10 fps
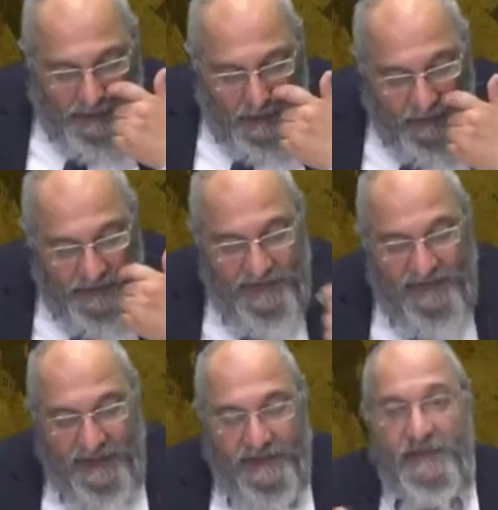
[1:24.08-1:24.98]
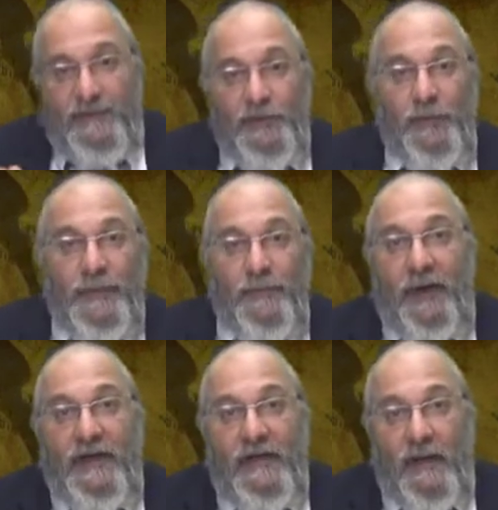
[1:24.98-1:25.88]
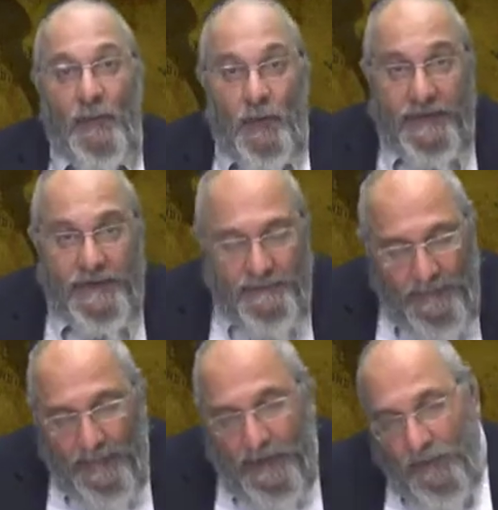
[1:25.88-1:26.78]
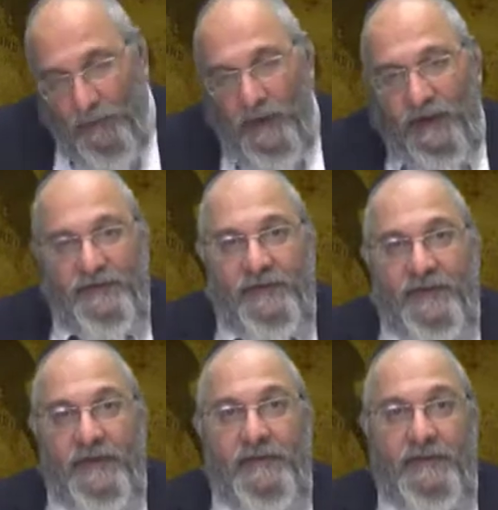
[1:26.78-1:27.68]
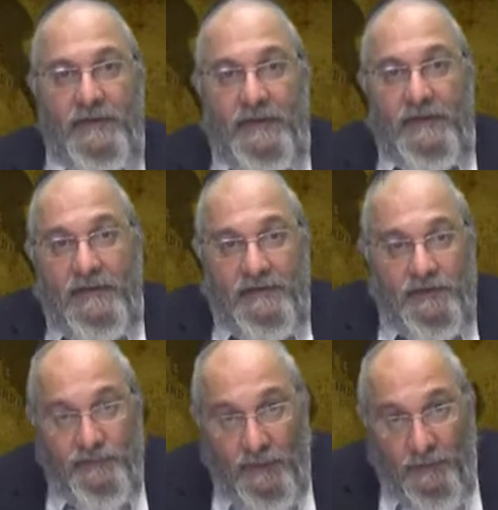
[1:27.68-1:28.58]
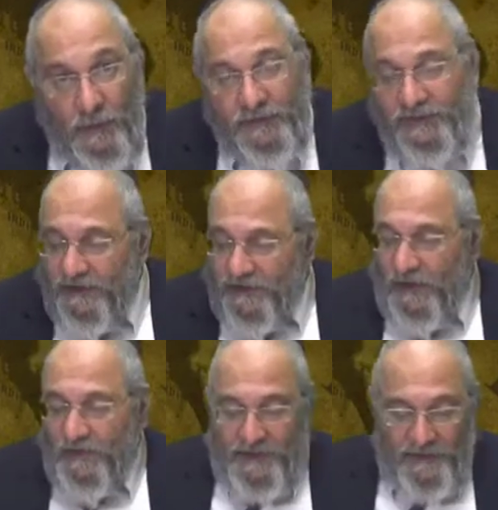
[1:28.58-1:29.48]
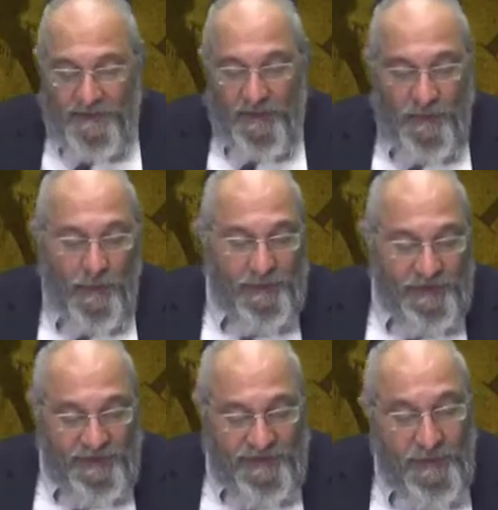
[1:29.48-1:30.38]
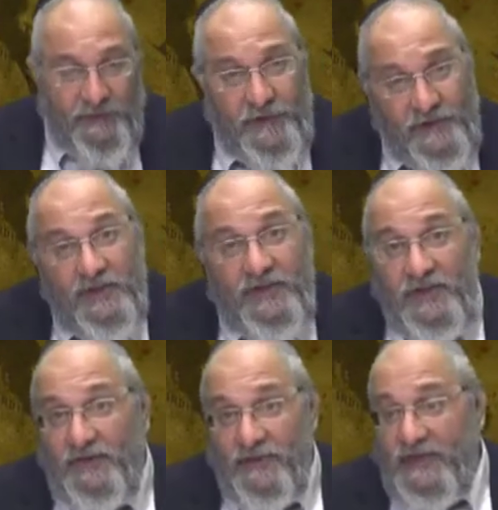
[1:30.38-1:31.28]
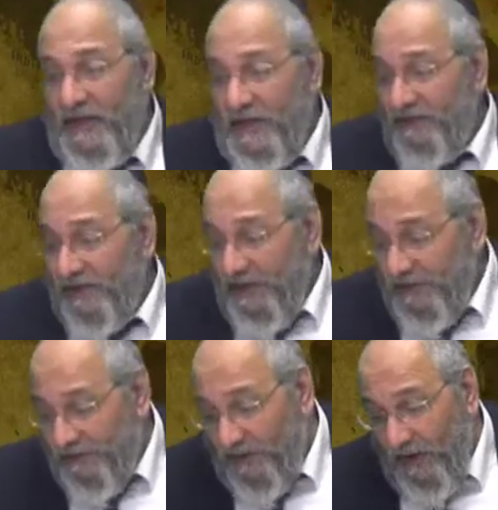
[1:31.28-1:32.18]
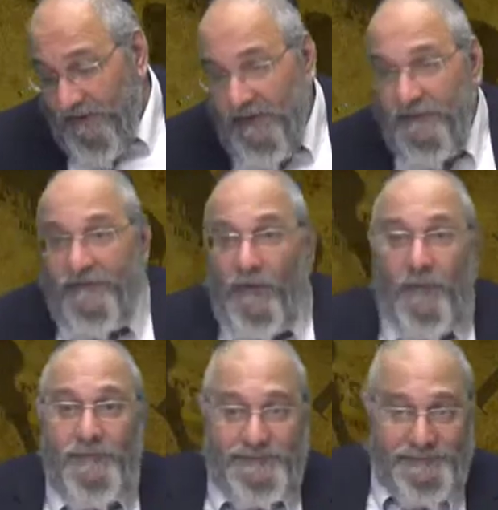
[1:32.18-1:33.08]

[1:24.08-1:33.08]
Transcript: Only then do we break our mourning, whereas the Ramor says no. The Ramor says it was for 33 days, starting from